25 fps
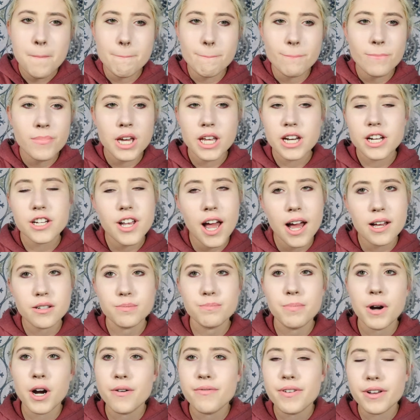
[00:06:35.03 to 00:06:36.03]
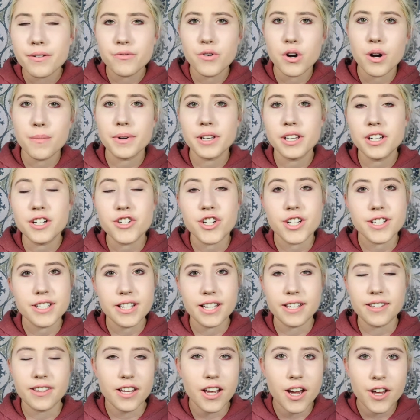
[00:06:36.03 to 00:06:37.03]
But it has perfect formula just
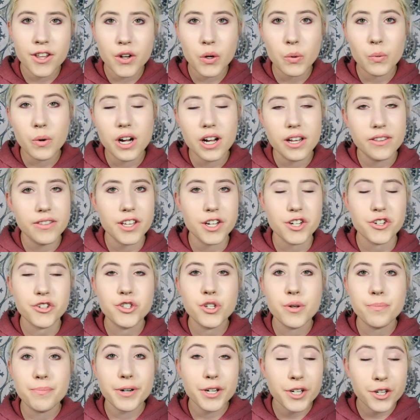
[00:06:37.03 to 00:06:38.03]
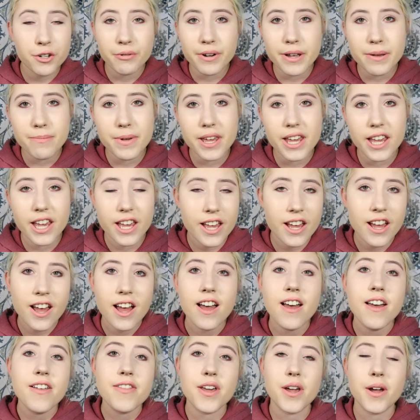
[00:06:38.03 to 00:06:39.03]
like the other one. They're super creamy.
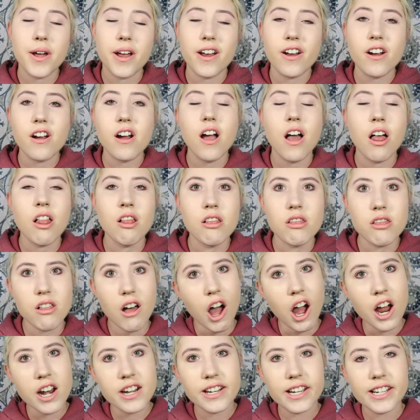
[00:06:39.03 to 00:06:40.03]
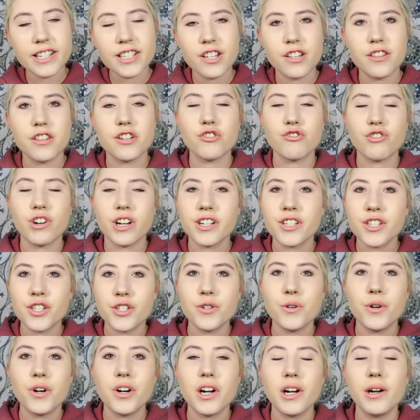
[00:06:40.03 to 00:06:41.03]
They're a lot nicer than
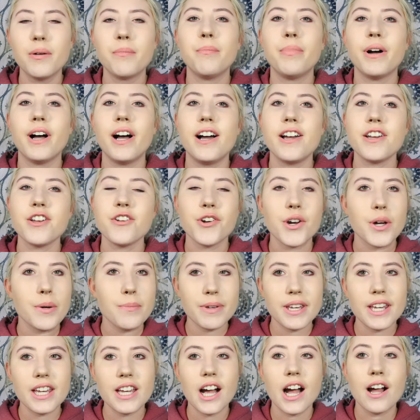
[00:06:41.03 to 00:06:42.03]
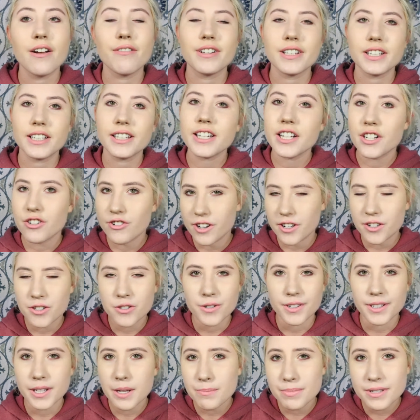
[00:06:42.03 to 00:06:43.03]
drugstore, but you know me, I really like
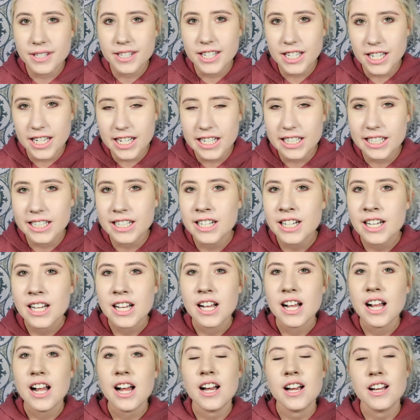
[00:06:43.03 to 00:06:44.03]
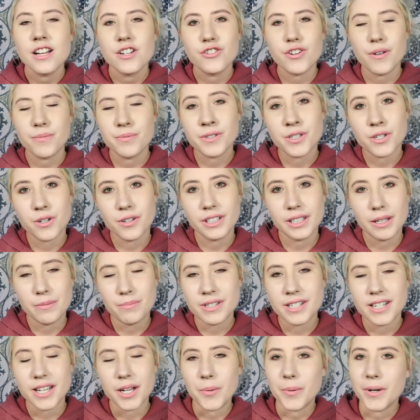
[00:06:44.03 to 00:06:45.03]
drugstore lipstick. Drugstore
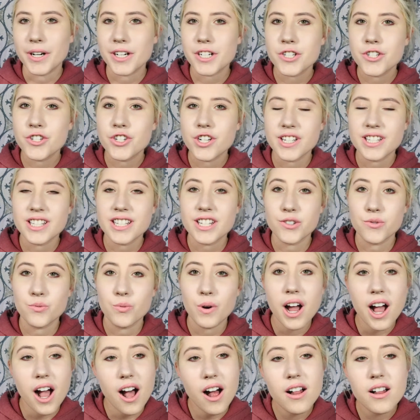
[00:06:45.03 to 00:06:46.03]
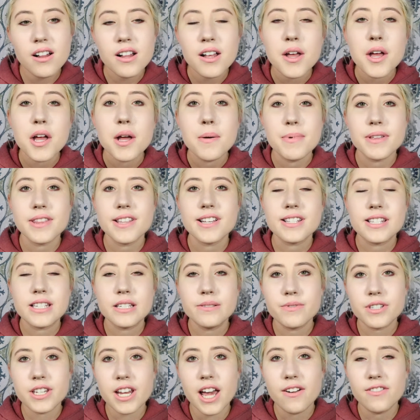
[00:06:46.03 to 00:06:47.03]
lipstick works just as well, but this
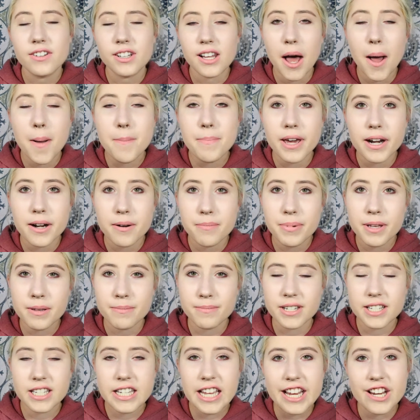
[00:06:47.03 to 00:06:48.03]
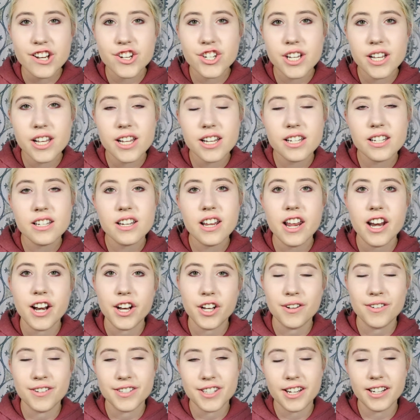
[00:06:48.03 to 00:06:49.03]
seems to have a lot better pigmentation and
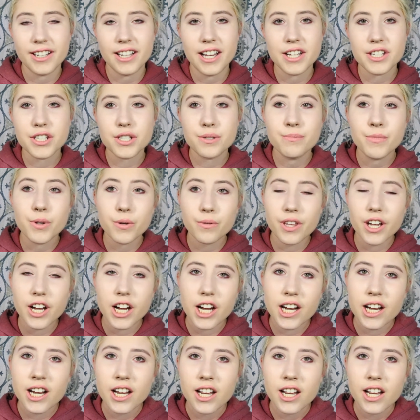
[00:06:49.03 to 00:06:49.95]
it goes on a lot smoother.